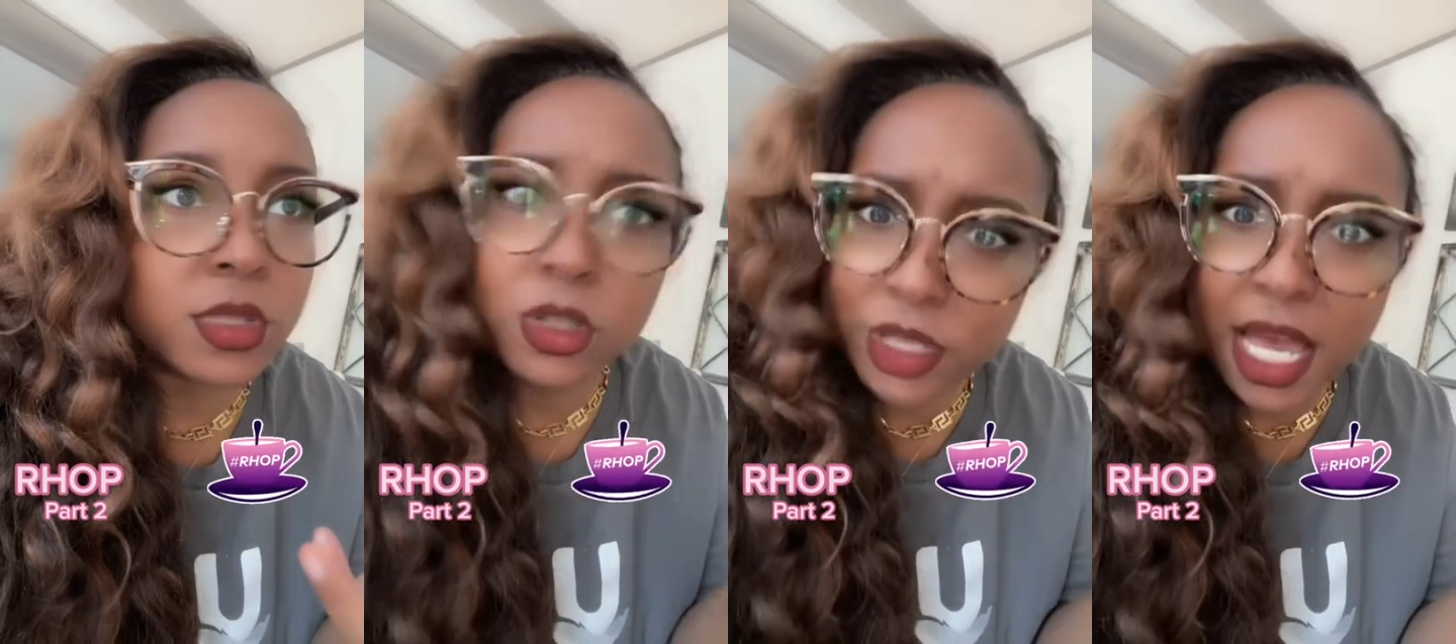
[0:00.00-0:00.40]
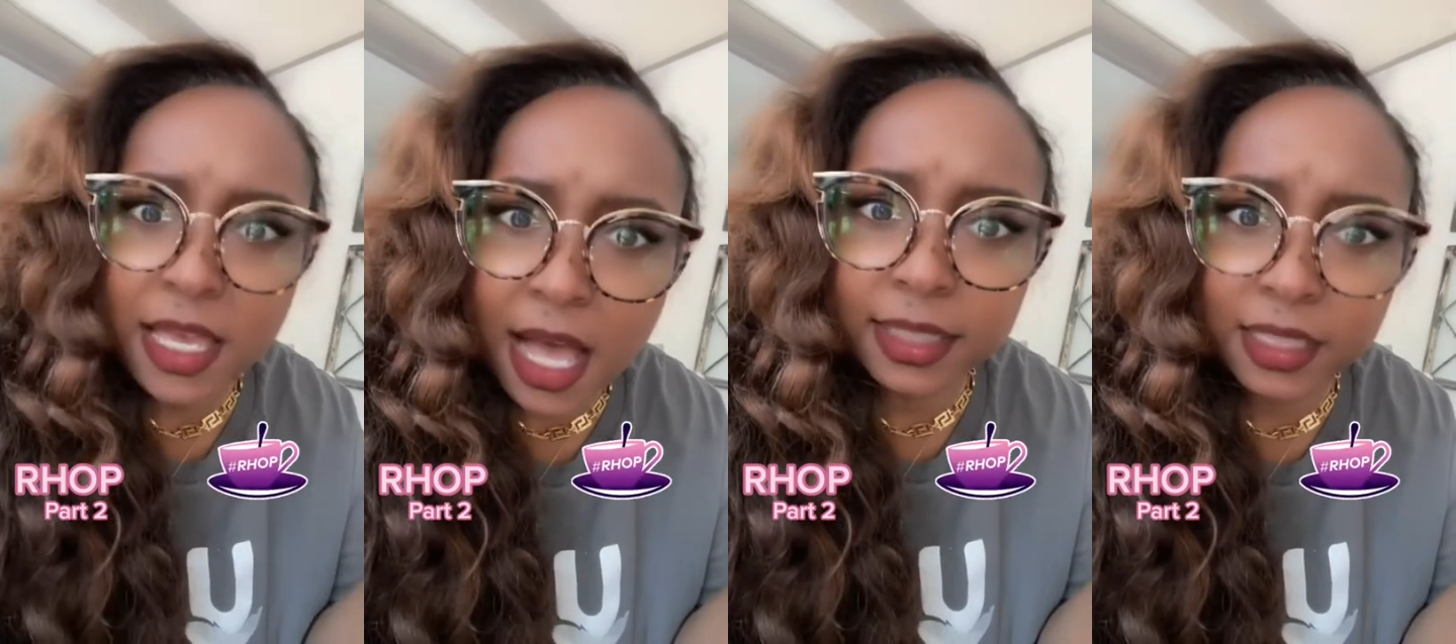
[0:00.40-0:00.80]
yeah,
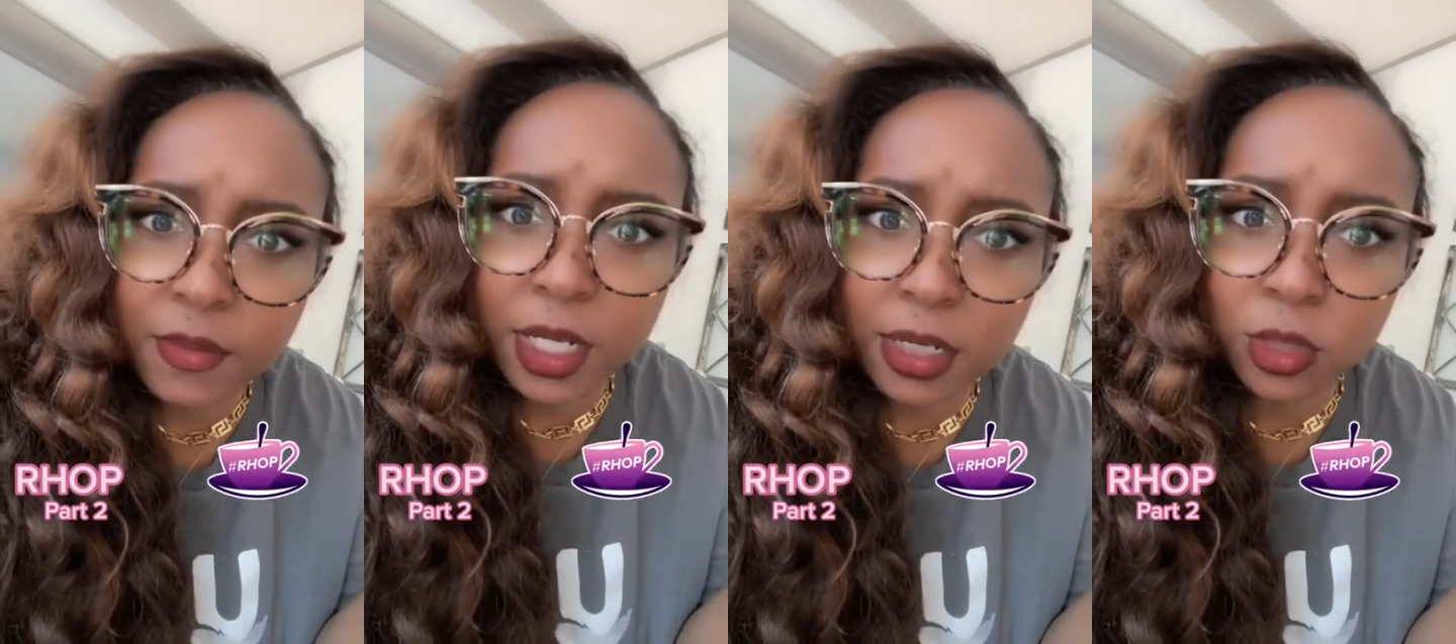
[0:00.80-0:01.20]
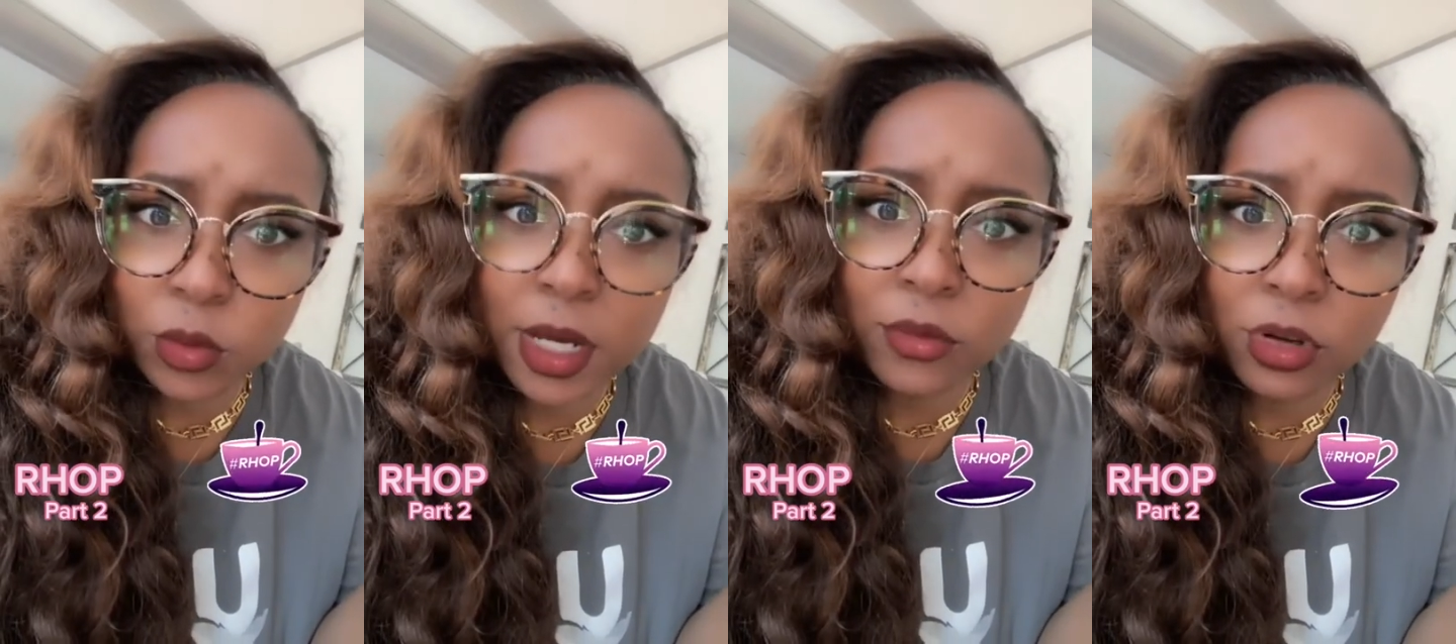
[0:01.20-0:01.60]
y'all sleeping in the
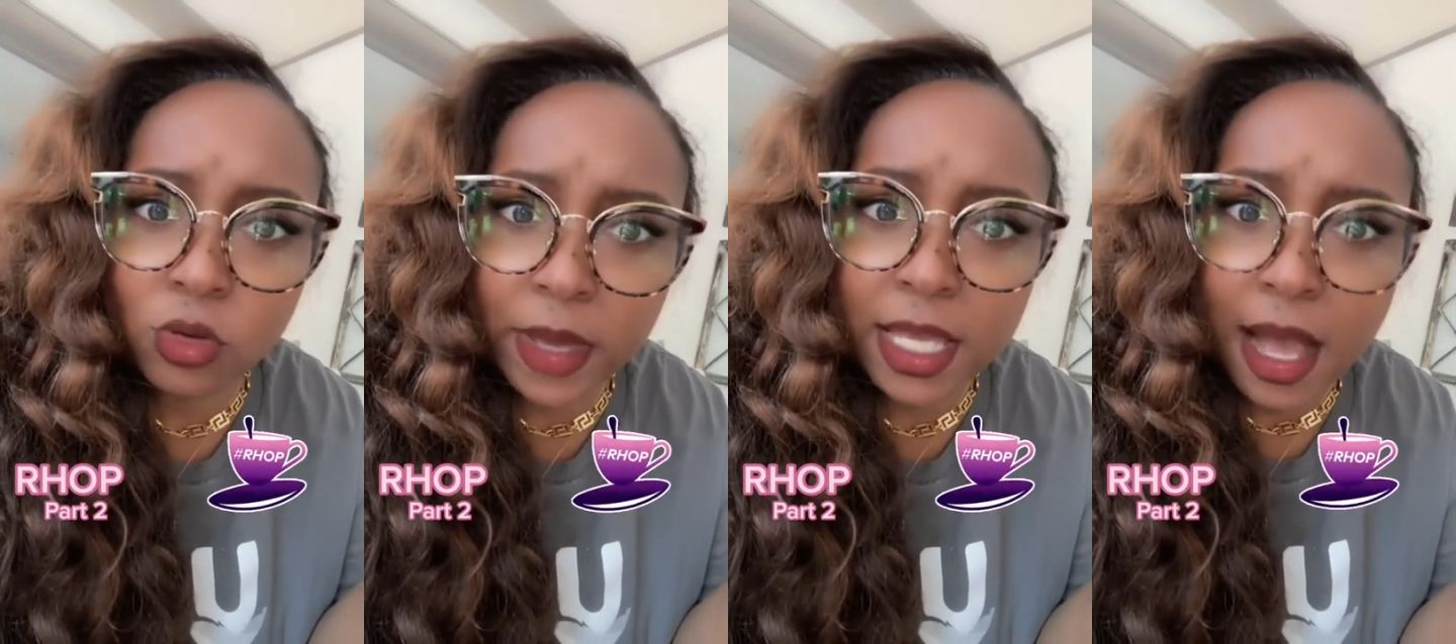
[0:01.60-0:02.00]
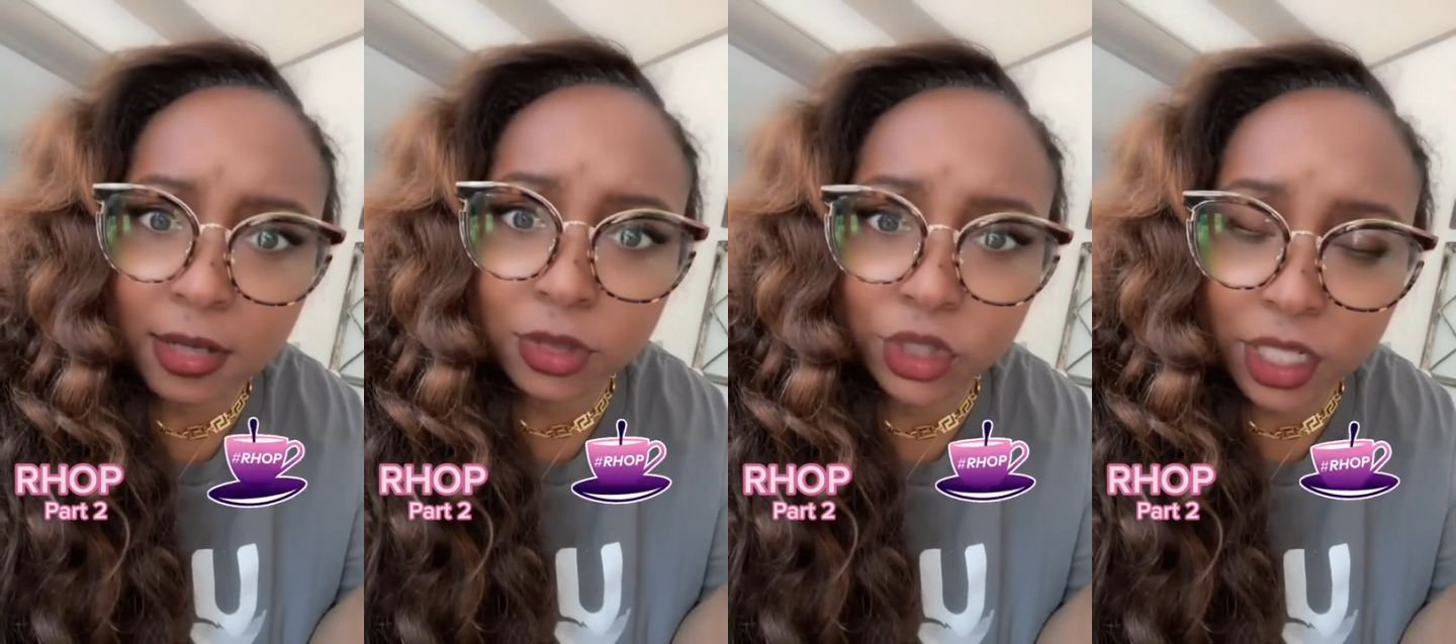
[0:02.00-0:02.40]
twin room and y'all
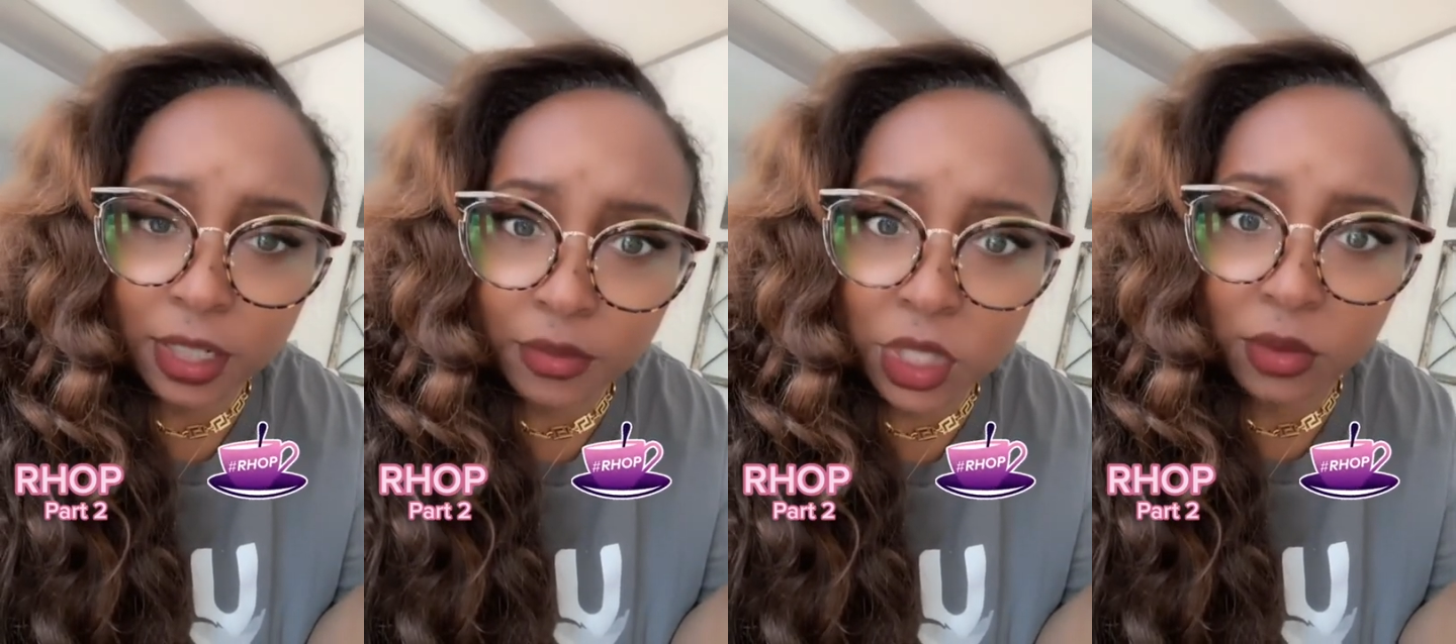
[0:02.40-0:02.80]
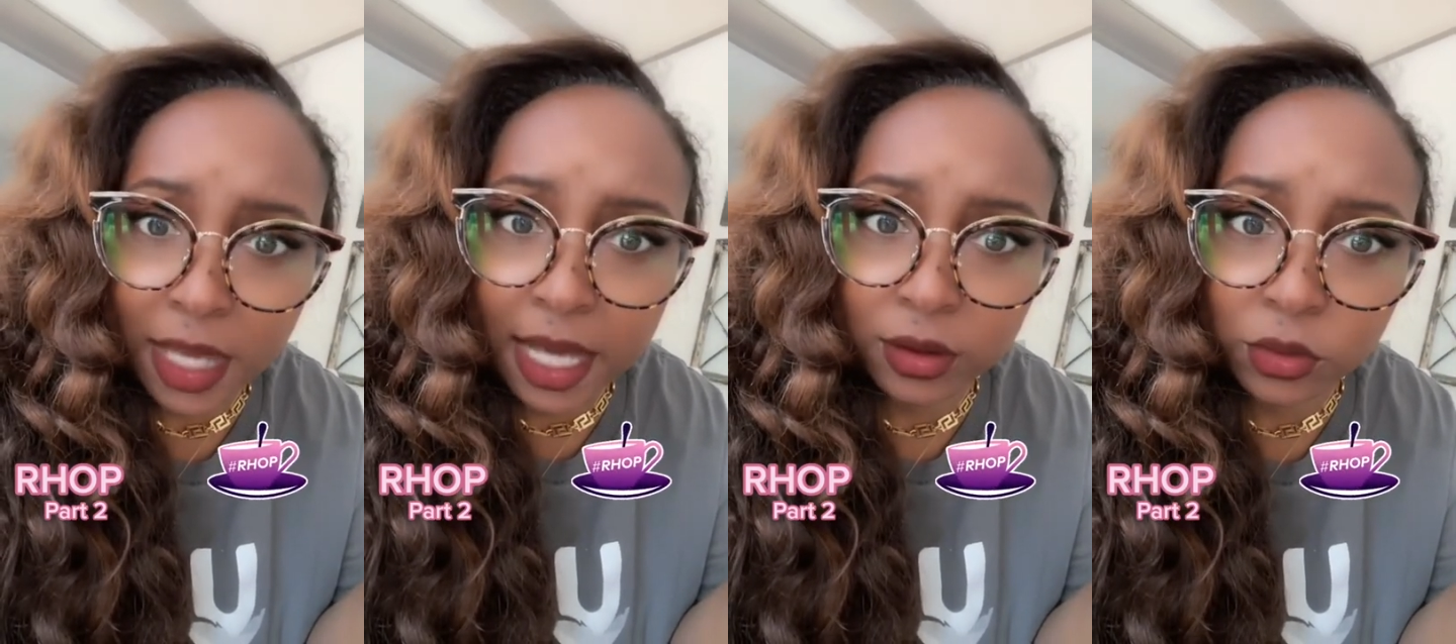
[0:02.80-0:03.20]
gonna share the communal
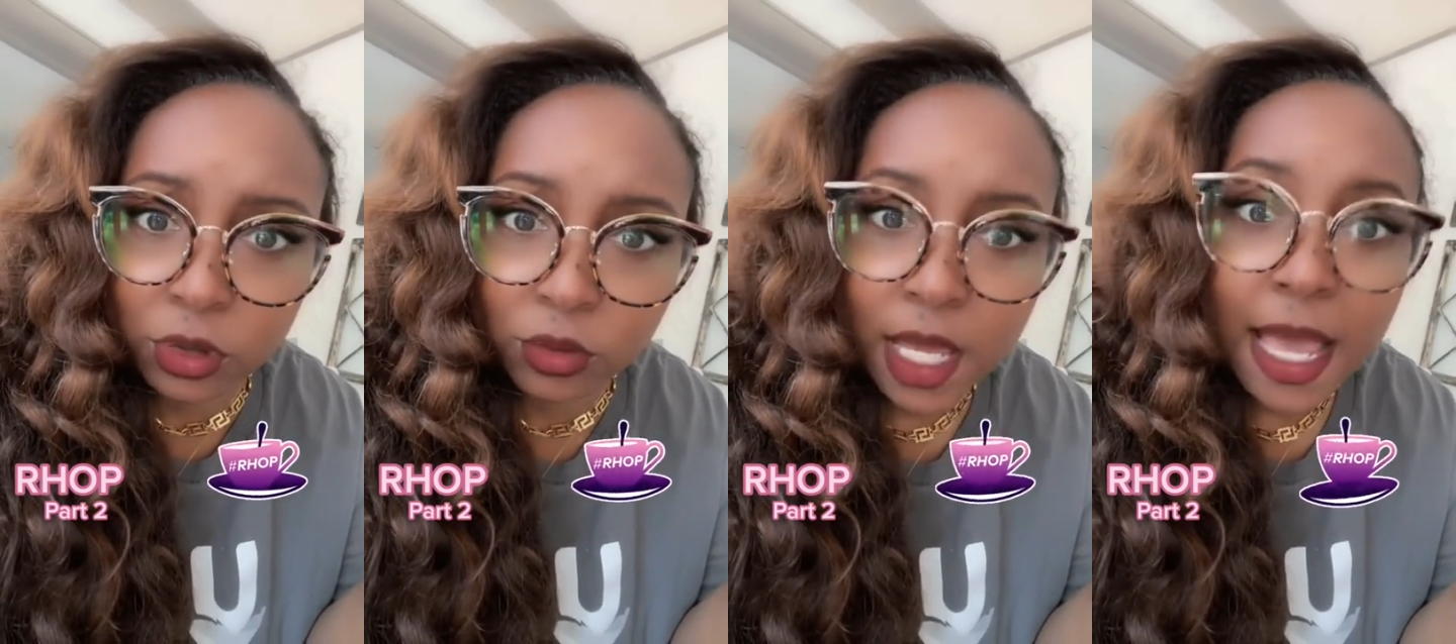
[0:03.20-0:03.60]
bathroom.